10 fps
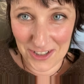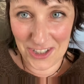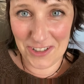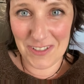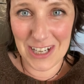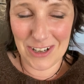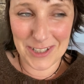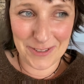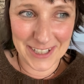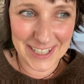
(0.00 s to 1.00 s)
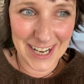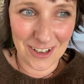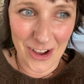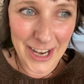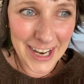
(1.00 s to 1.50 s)
she realised what it sounded
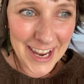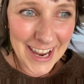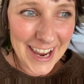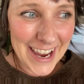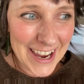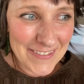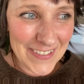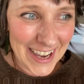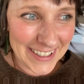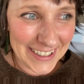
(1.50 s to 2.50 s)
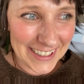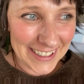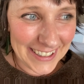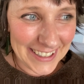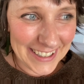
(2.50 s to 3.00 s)
like. But
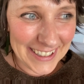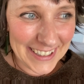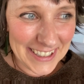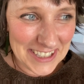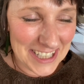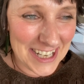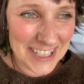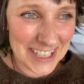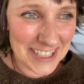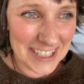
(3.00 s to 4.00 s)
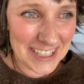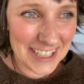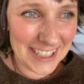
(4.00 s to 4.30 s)
she just